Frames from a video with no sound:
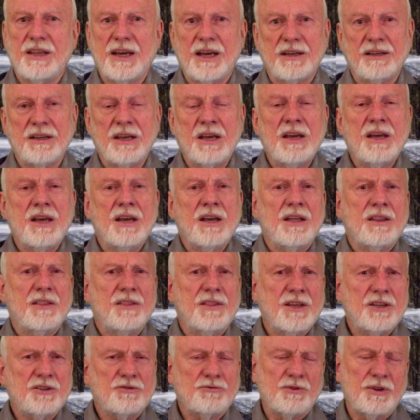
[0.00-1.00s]
that
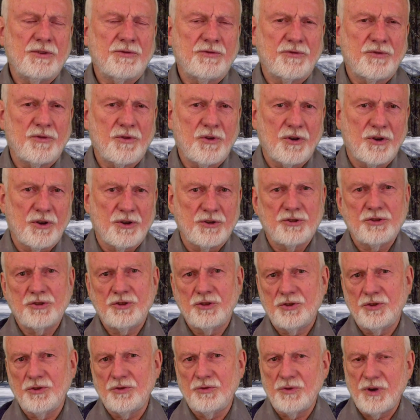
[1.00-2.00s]
this refers
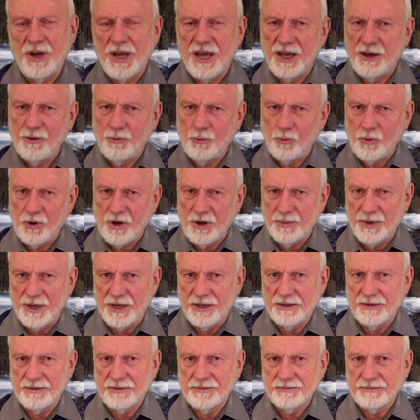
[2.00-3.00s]
to a
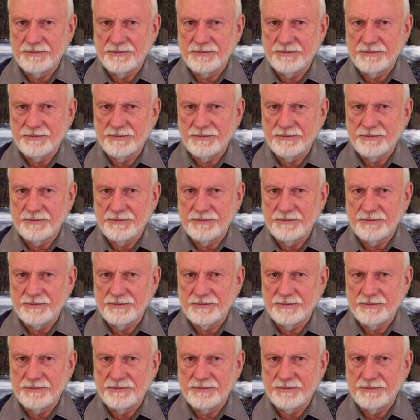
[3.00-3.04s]
woman.